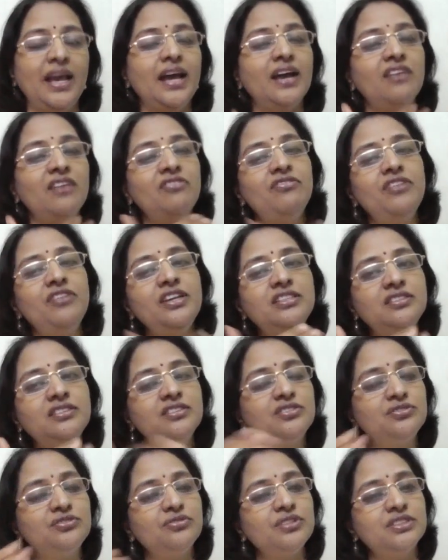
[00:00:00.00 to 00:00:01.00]
Every
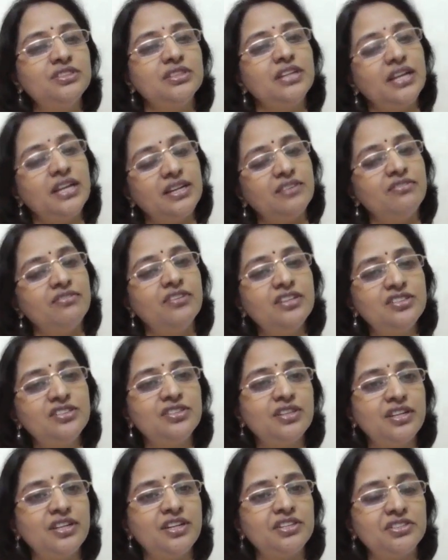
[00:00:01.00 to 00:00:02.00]
situation, at every
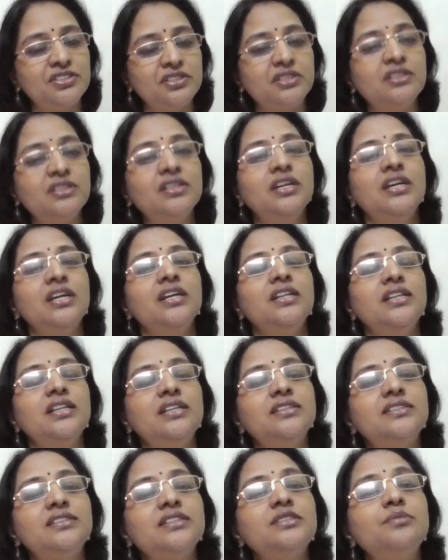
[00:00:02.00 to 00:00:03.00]
generation,
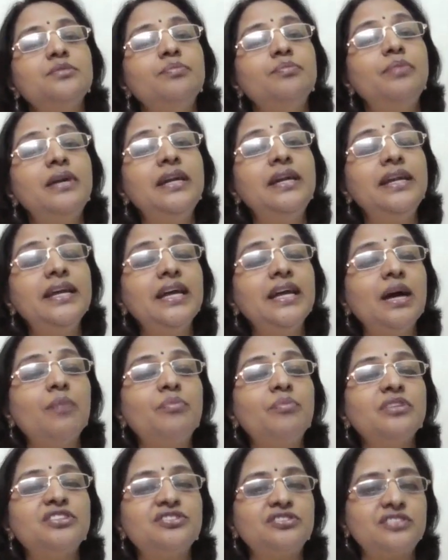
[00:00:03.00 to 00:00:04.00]
this is building up
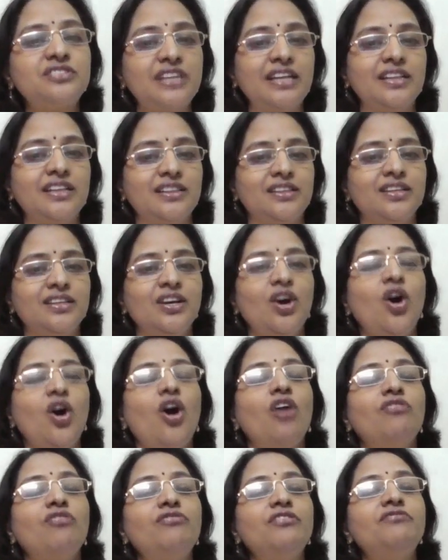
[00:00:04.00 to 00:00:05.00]
a strength
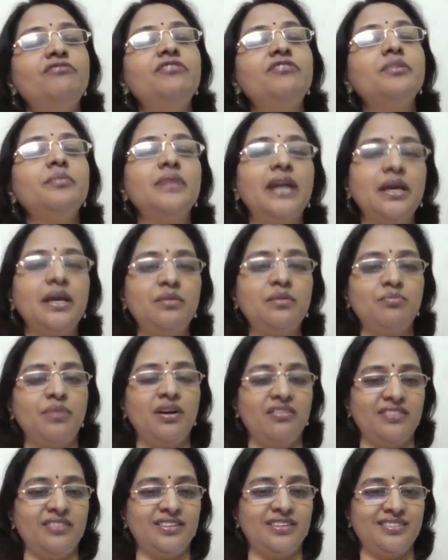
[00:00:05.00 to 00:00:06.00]
of a feminine
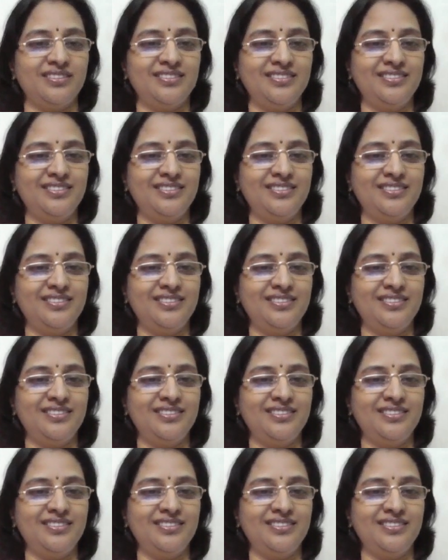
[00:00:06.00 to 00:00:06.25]
power.